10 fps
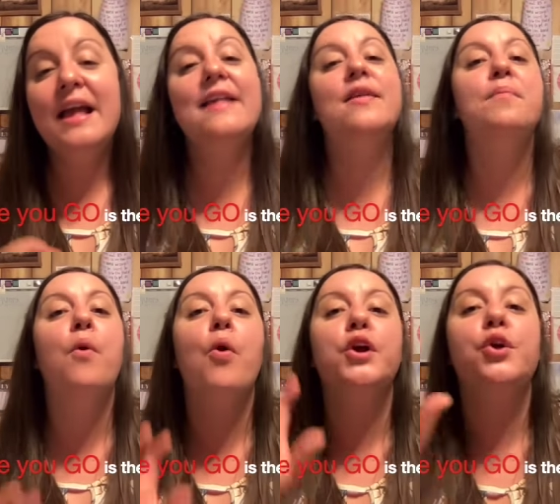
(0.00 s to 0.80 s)
is the
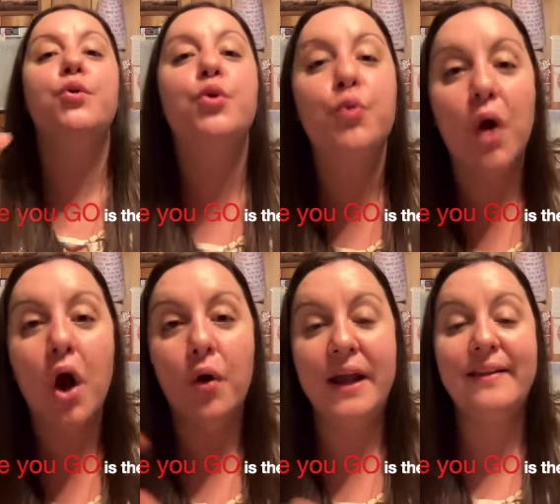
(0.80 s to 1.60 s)
more you
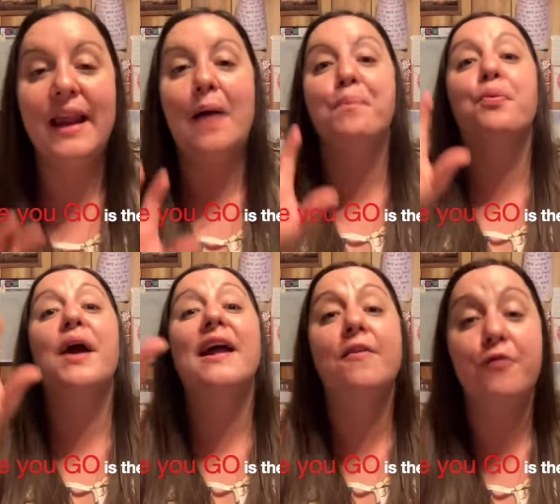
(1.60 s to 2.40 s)
grow. He said, I
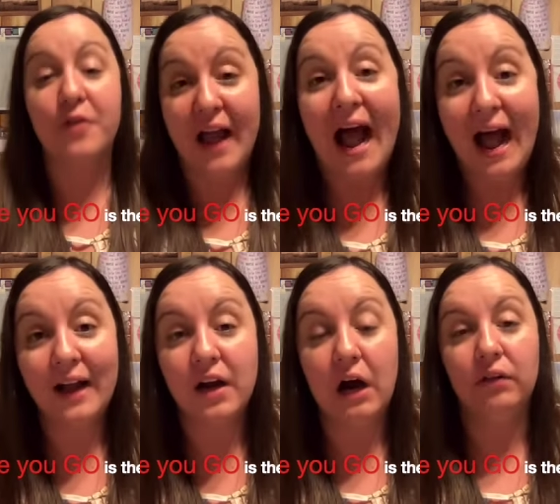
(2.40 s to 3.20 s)
press for the high
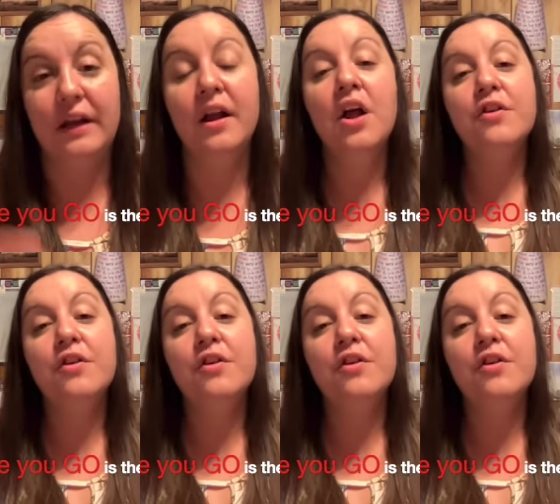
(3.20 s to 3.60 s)
calling.